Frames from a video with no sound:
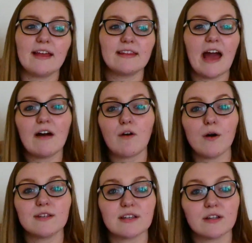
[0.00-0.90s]
and they have
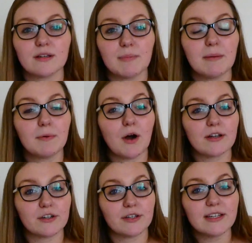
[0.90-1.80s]
all these other people
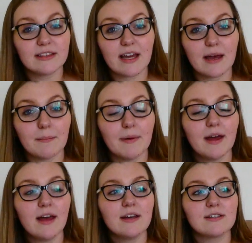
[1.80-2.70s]
underneath them,
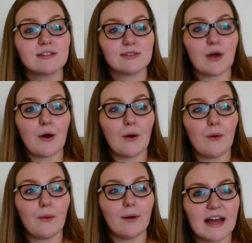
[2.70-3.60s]

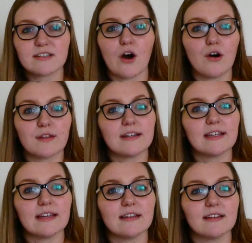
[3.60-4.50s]
so that's all they
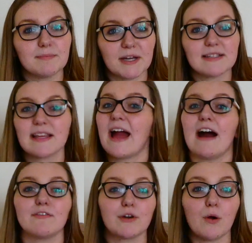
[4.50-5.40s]
need because they
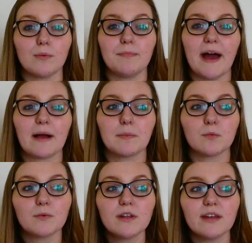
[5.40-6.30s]
have their own back.
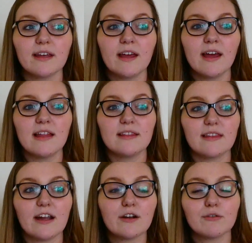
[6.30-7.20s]
But really,
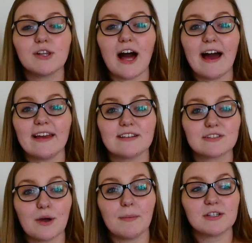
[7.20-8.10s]
they are relying
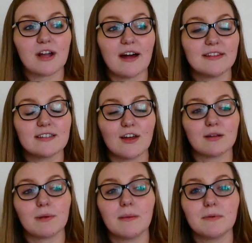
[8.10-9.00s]
so much on these
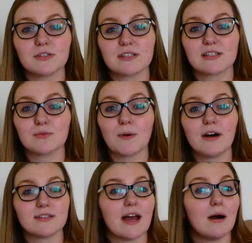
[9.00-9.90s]
other people just as
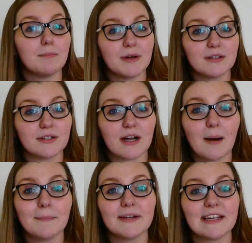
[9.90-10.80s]
well to help build their
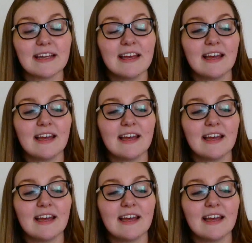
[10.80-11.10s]
company,